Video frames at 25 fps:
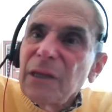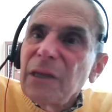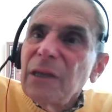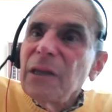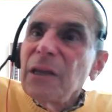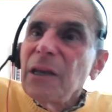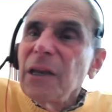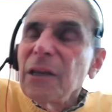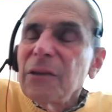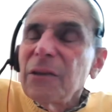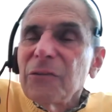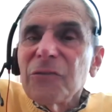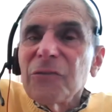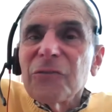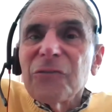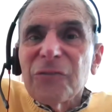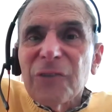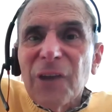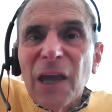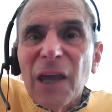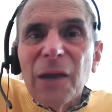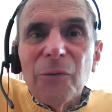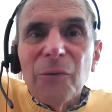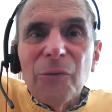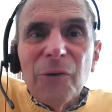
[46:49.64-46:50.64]
He didn't
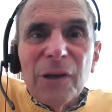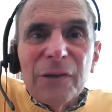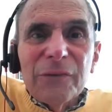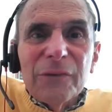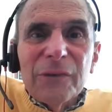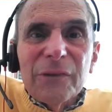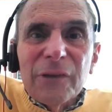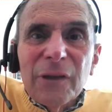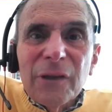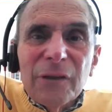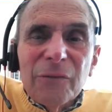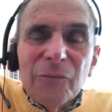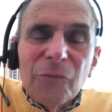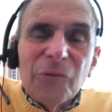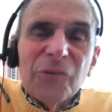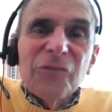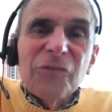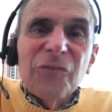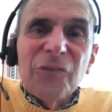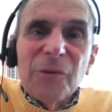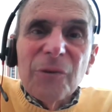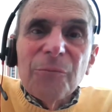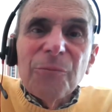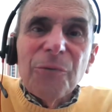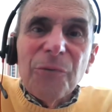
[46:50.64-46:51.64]
say what
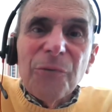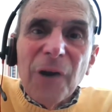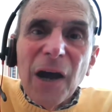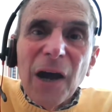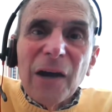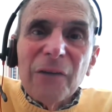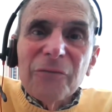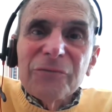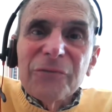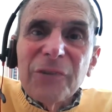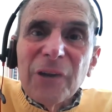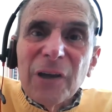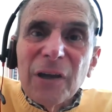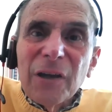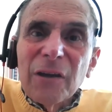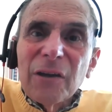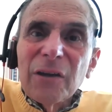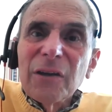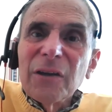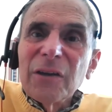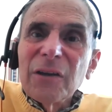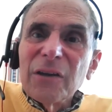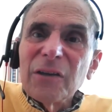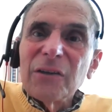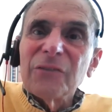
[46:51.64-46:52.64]
was in Pravda.
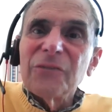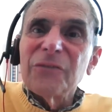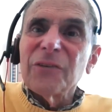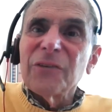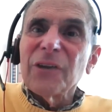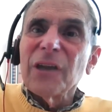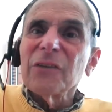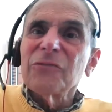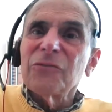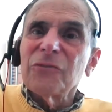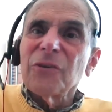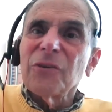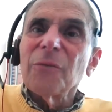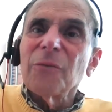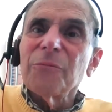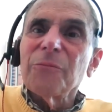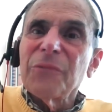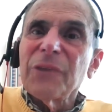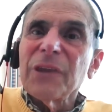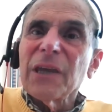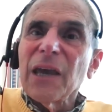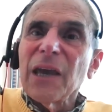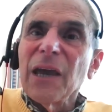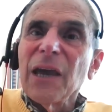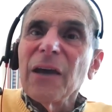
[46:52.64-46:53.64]
He said
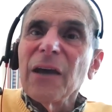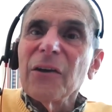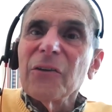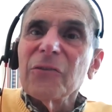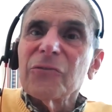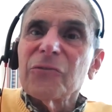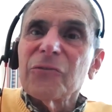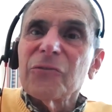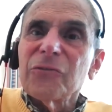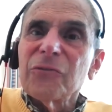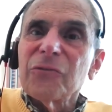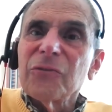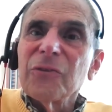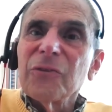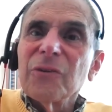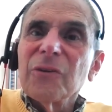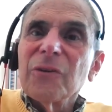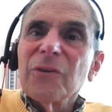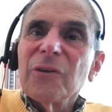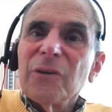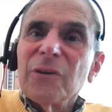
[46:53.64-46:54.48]
something else.